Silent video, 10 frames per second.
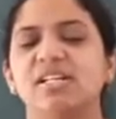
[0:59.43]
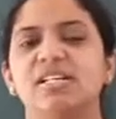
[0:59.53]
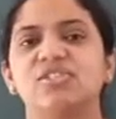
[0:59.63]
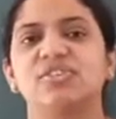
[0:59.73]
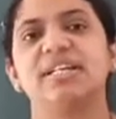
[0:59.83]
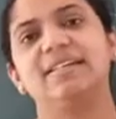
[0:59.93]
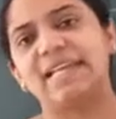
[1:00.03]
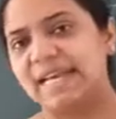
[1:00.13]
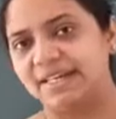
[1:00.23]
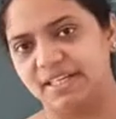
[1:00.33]
industry,
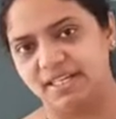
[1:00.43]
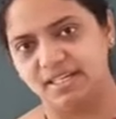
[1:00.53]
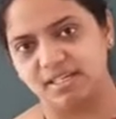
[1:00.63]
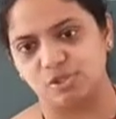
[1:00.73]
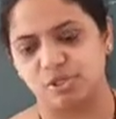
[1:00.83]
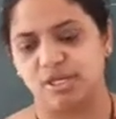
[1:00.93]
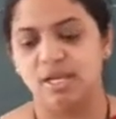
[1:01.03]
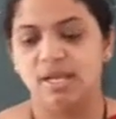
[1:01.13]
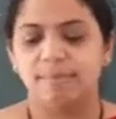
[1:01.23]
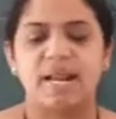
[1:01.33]
tertiary industry.
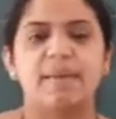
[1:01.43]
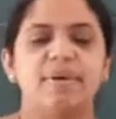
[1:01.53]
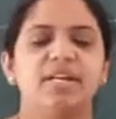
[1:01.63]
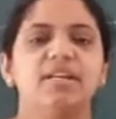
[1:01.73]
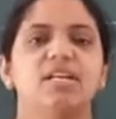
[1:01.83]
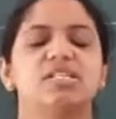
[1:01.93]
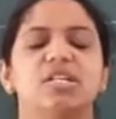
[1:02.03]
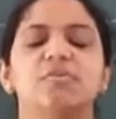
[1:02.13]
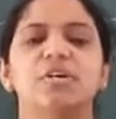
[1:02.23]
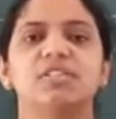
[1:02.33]
Primary
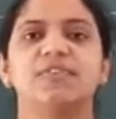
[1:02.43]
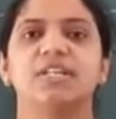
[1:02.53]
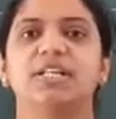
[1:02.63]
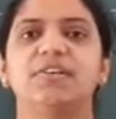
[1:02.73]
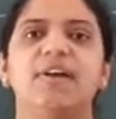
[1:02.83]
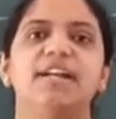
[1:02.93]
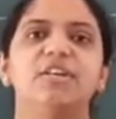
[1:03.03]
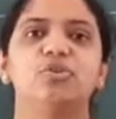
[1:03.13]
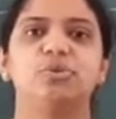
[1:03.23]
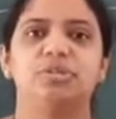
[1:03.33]
industry was further
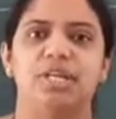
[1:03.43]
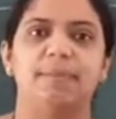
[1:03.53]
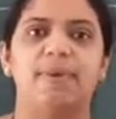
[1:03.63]
divided into three